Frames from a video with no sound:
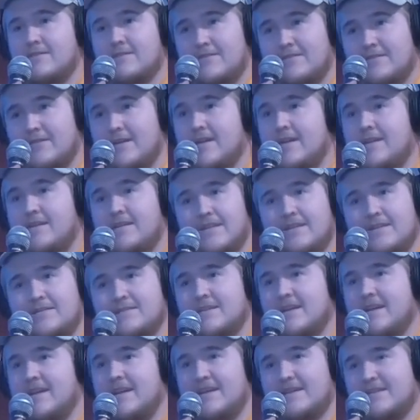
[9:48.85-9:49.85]
Yeah, right, yeah,
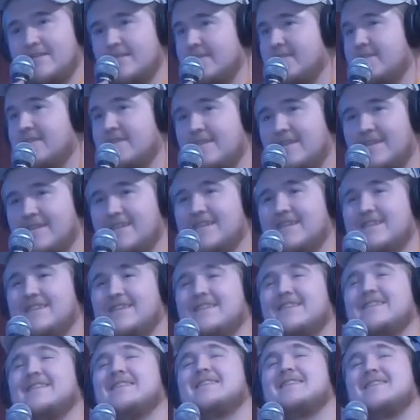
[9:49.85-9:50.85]
exactly. That's me.
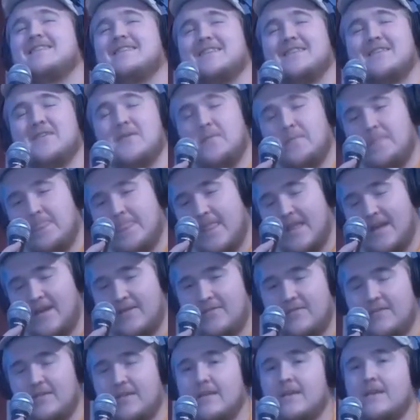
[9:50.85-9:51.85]
Yeah, that's me.
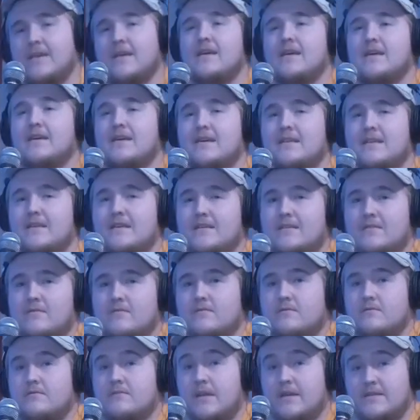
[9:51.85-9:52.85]
Definitely. And then
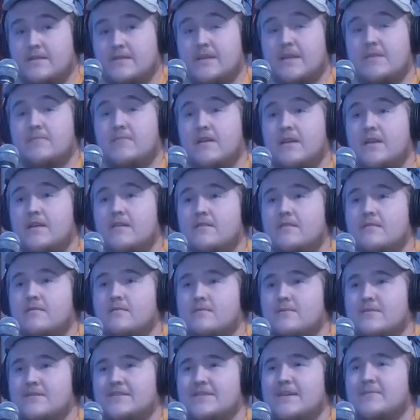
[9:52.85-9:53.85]
that same day,
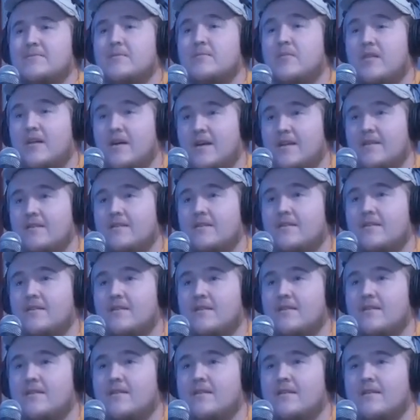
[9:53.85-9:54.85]
we set up the blind.
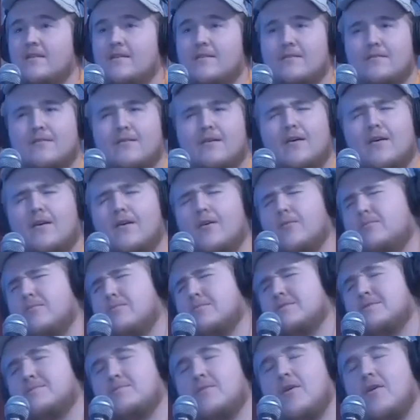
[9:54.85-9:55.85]
Yeah, yeah. All
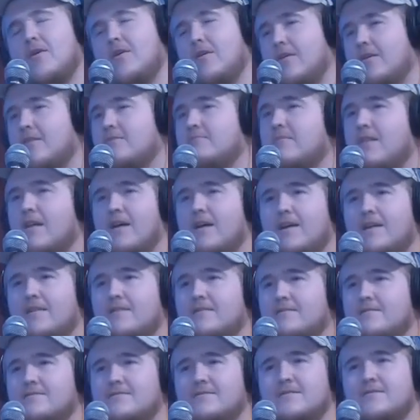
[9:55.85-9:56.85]
small hunting blind.
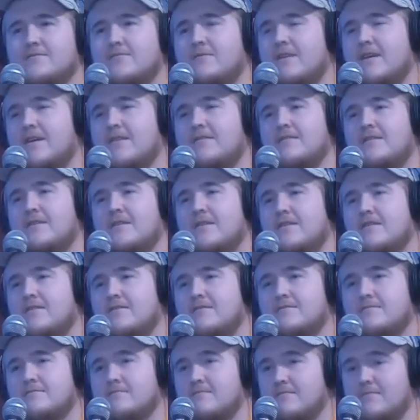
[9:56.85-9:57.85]
Just yeah. went out there.
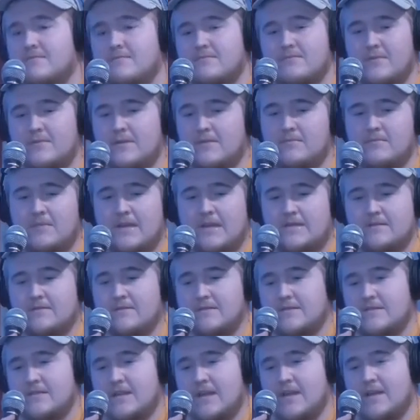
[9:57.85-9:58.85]
We basically.
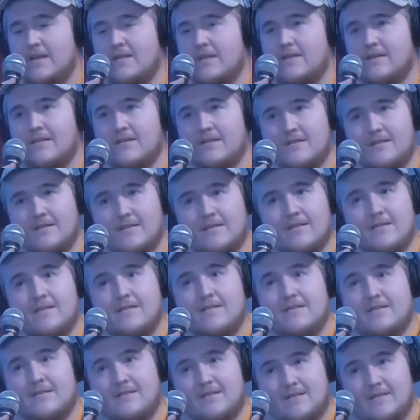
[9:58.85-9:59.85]
Now, mind set... you, I just want you
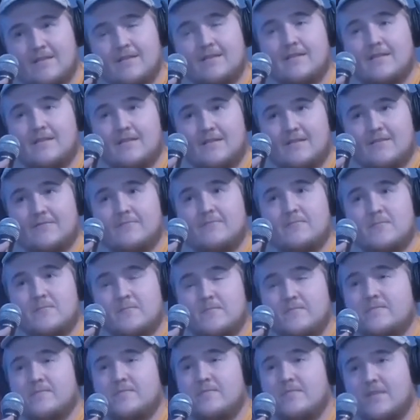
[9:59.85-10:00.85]
guys to know. I don't know if y'all know.
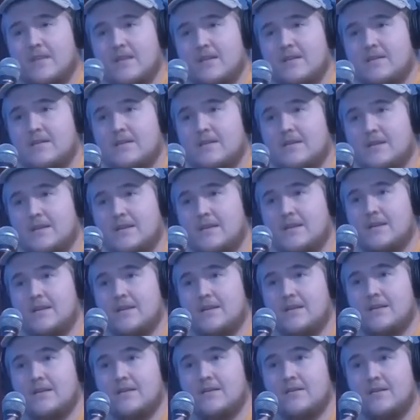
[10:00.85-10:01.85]
My brother is six
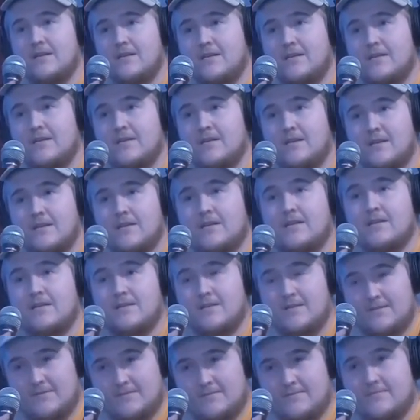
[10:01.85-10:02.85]
four. I'm six
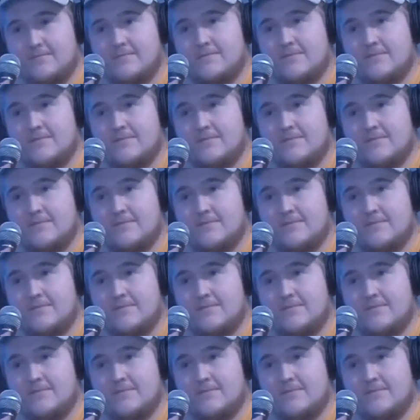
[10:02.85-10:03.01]
seven.